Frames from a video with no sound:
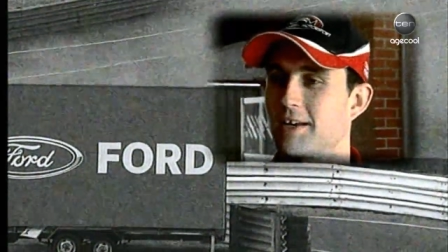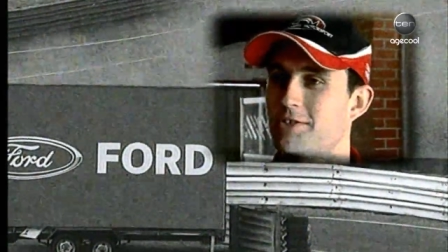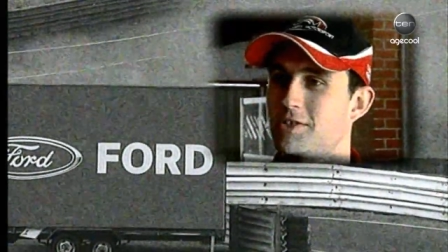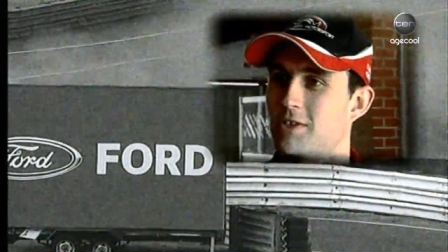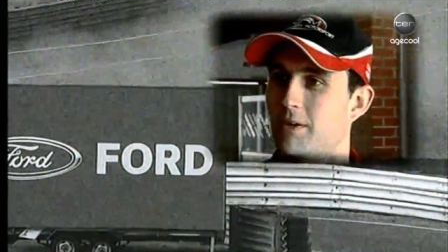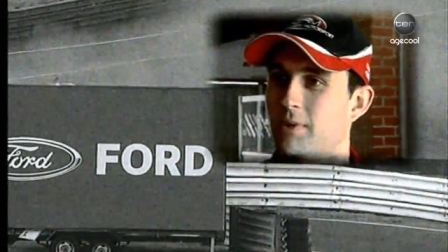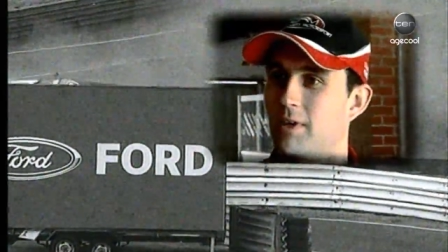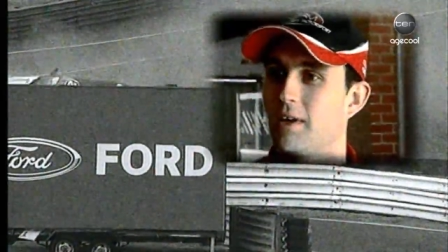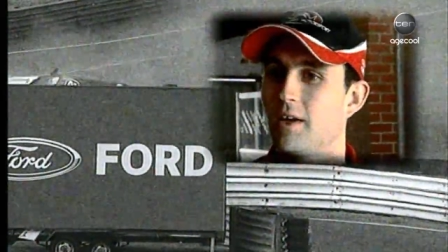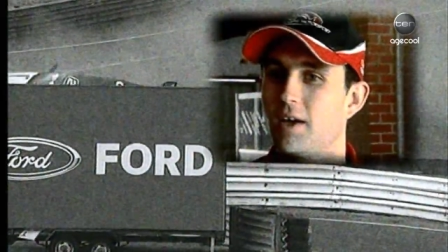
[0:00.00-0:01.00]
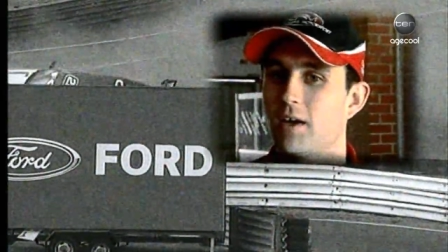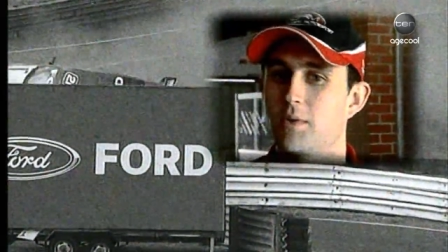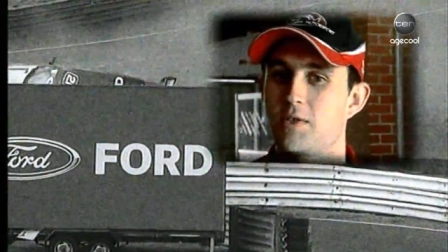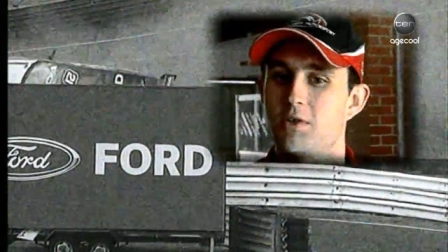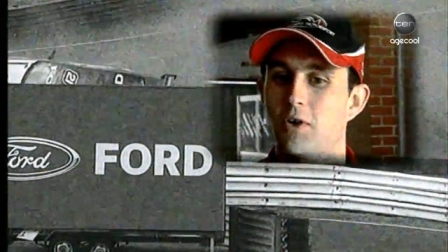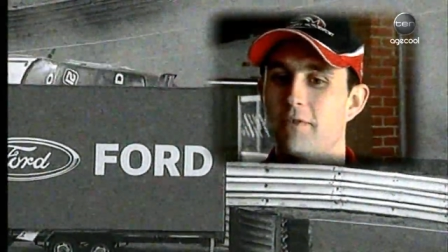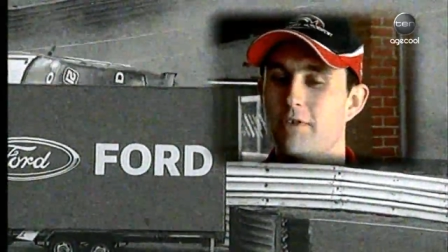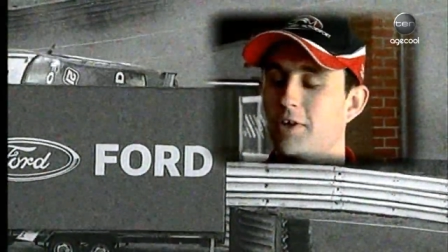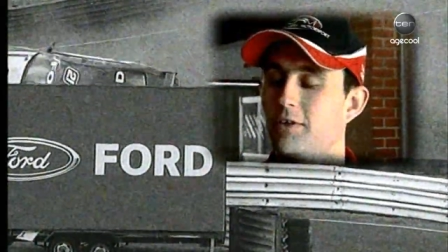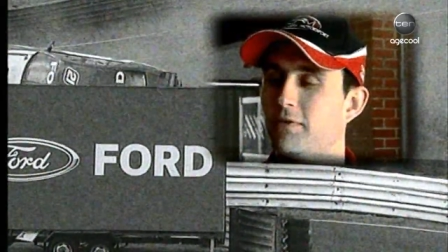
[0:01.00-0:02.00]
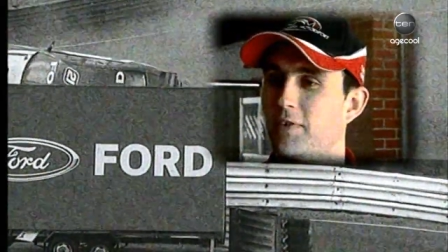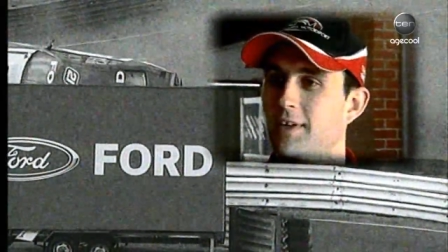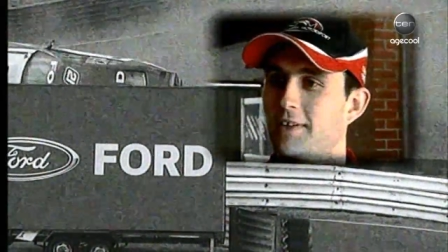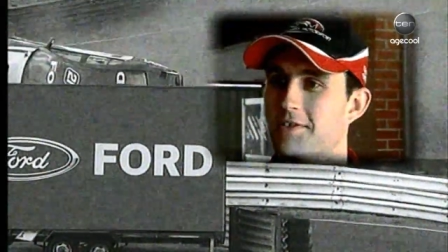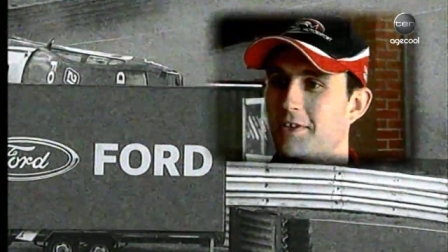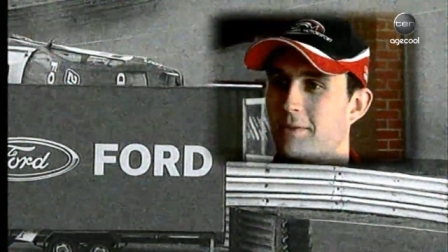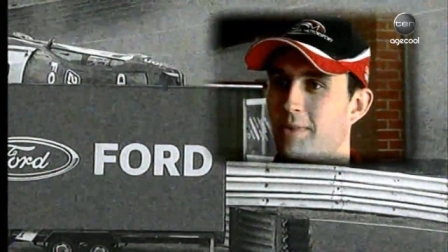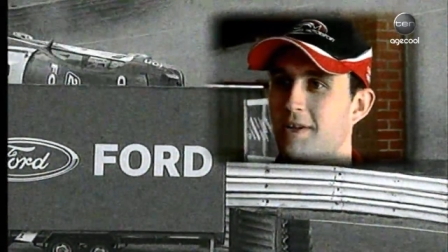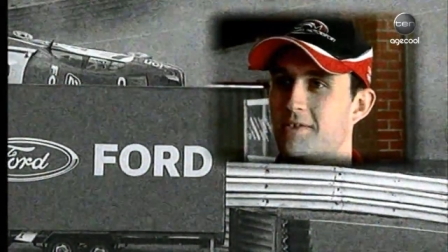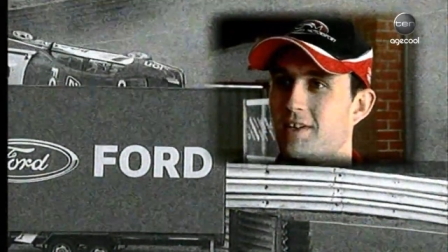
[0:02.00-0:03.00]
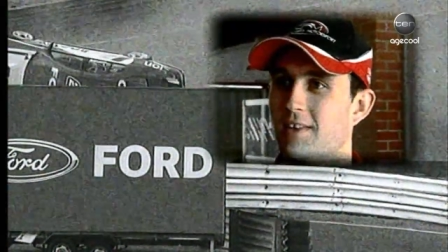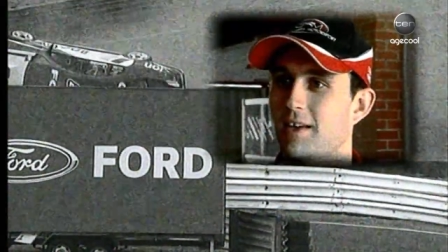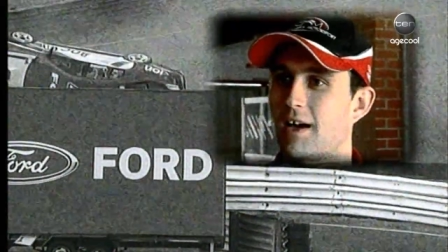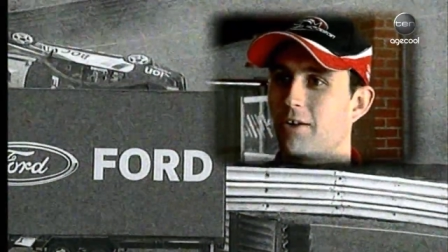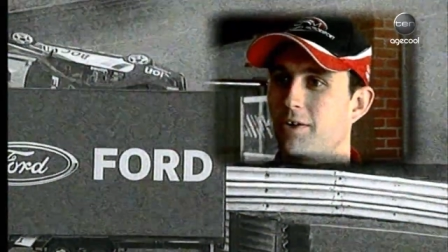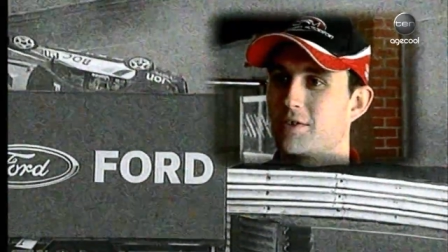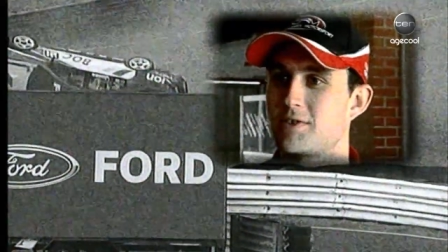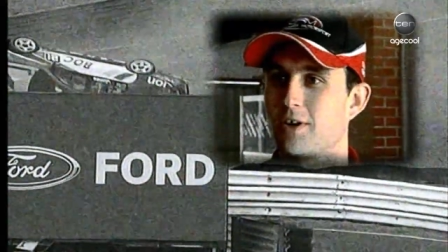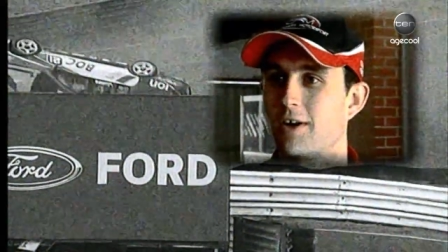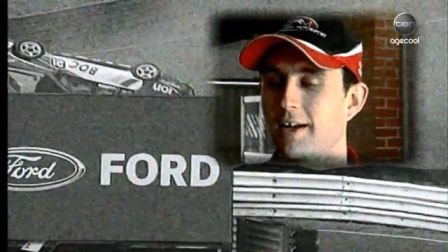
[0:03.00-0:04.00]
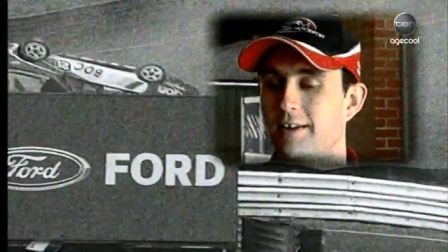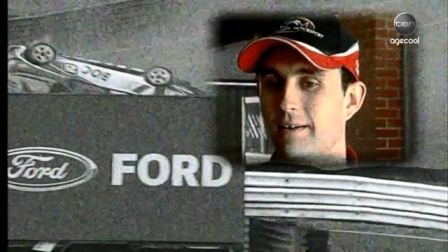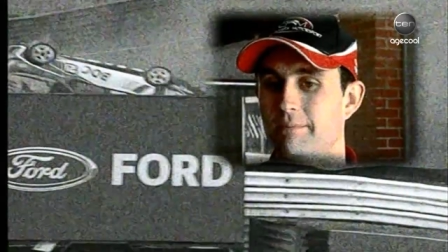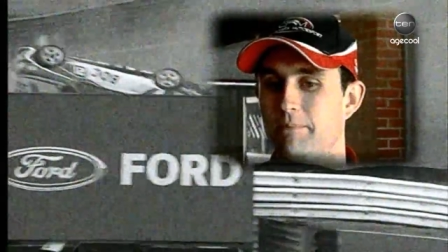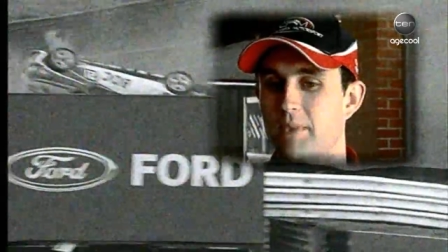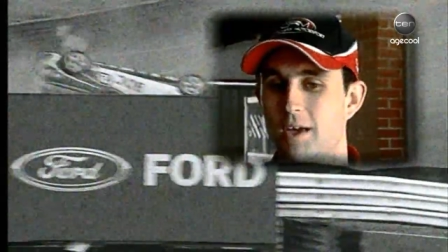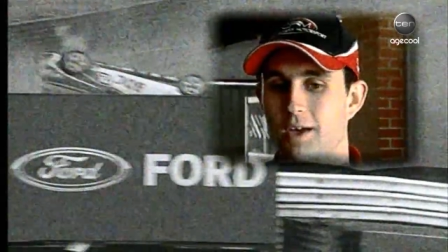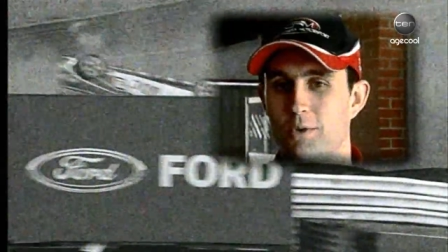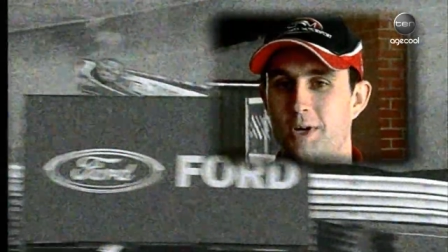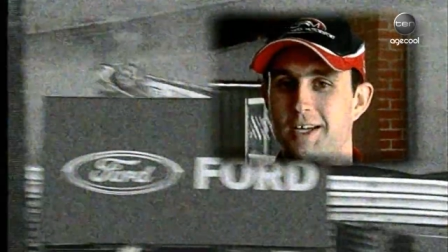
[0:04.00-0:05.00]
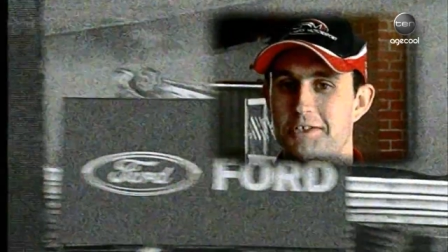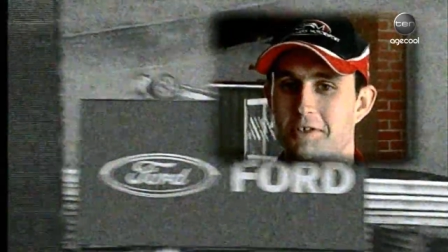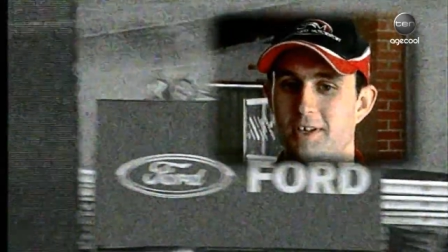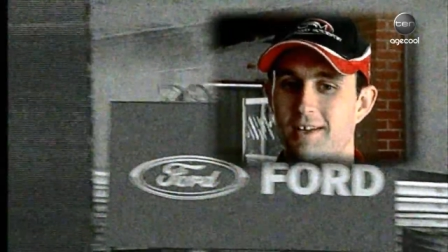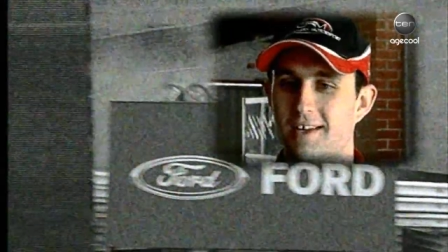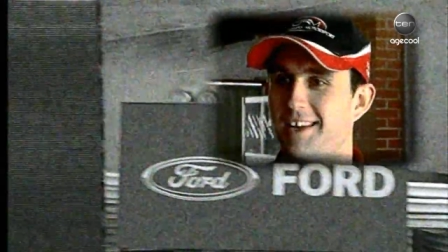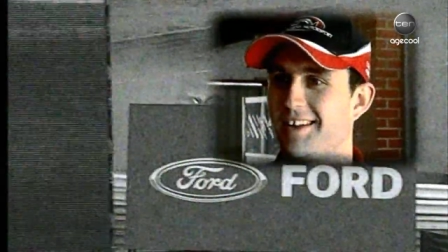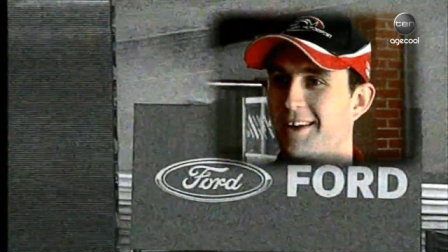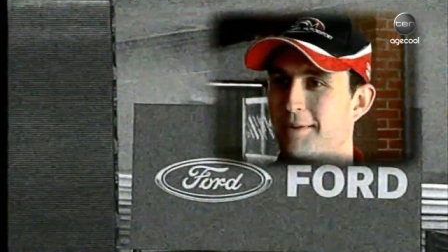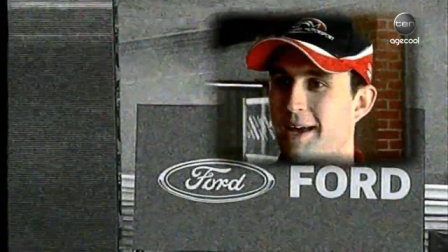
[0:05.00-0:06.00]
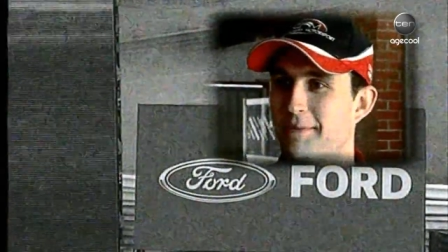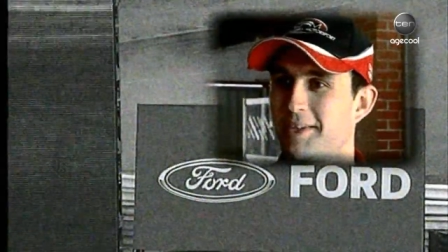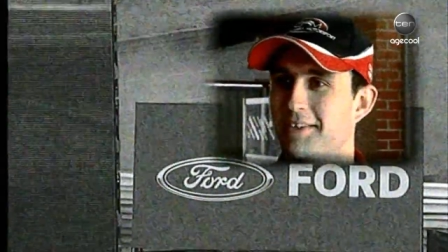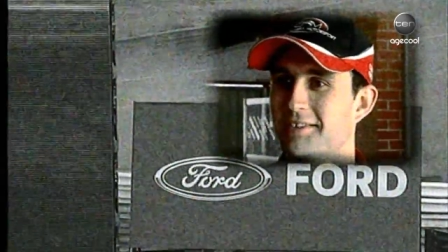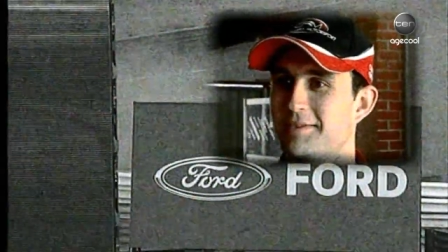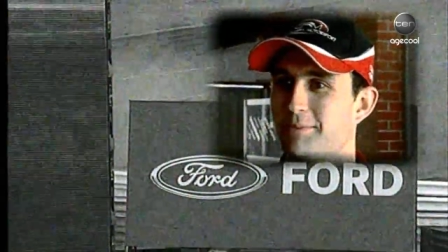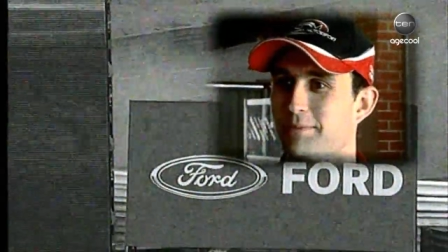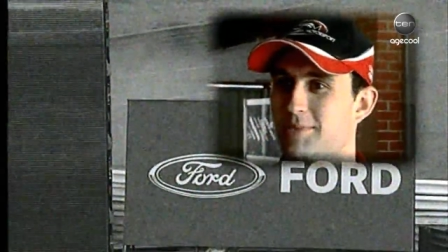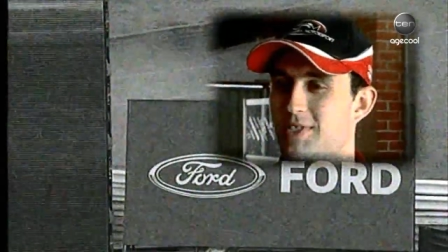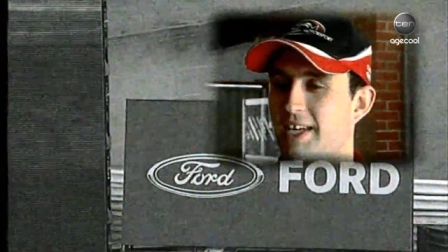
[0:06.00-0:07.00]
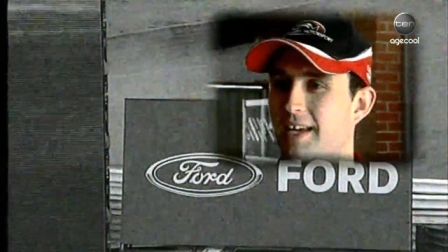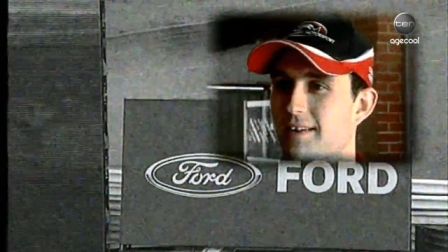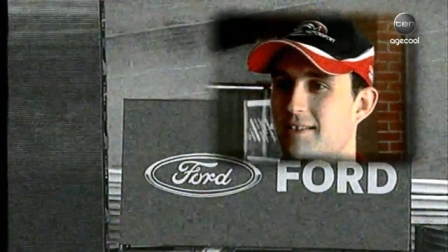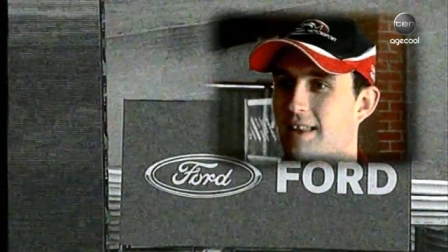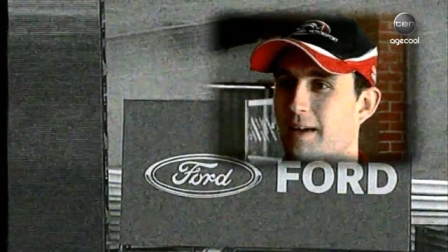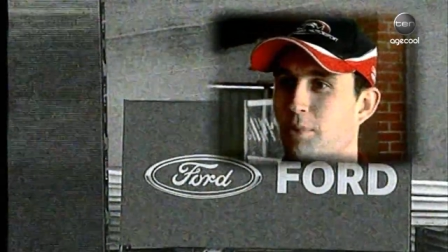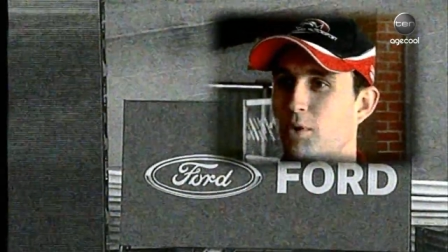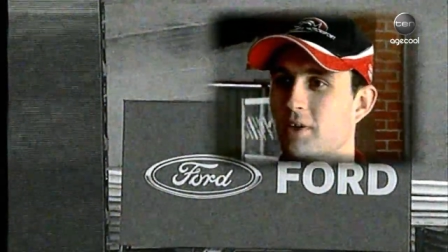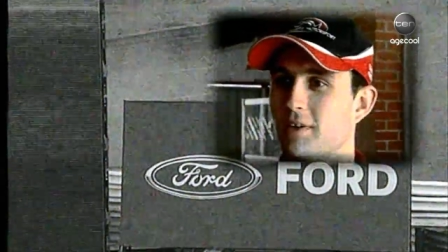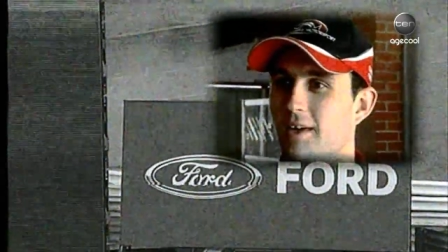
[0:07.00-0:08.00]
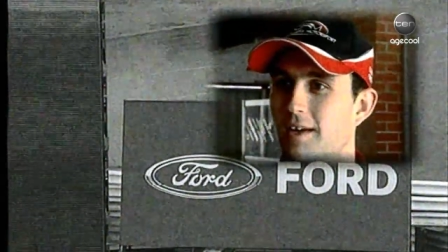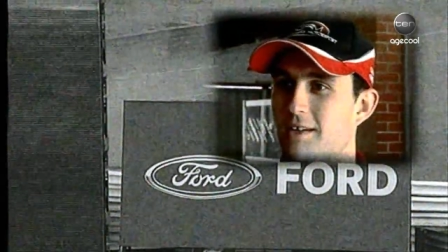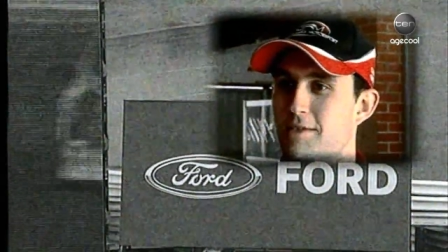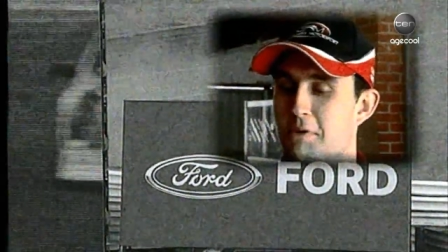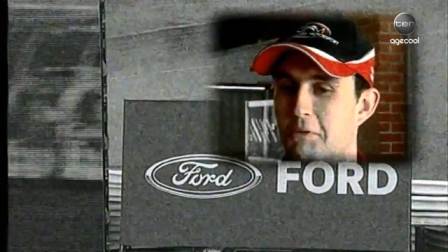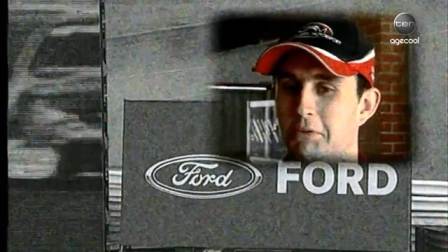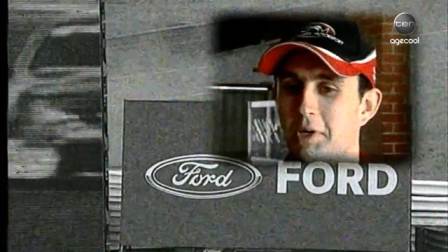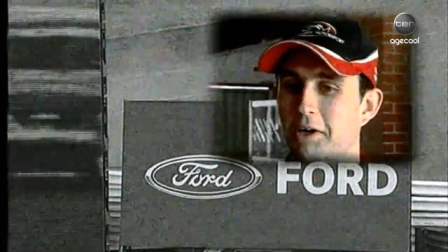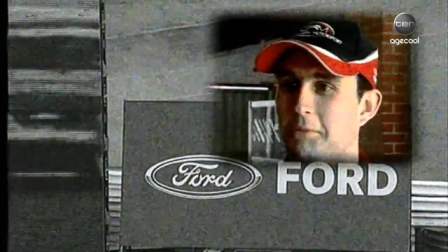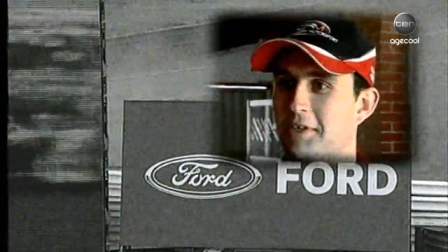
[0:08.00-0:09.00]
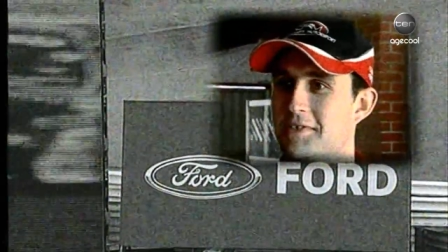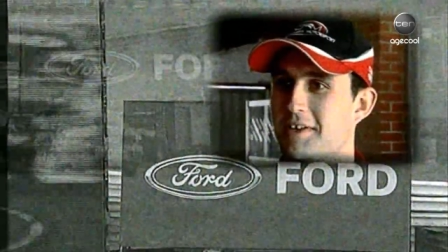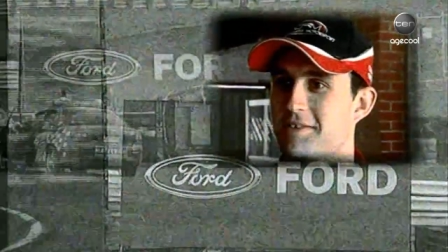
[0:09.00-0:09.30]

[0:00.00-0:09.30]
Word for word: relationship. And it was not a very good feeling to come around and see the car on its side. Um, what actually ended up happening to get it to that point is probably I'm going to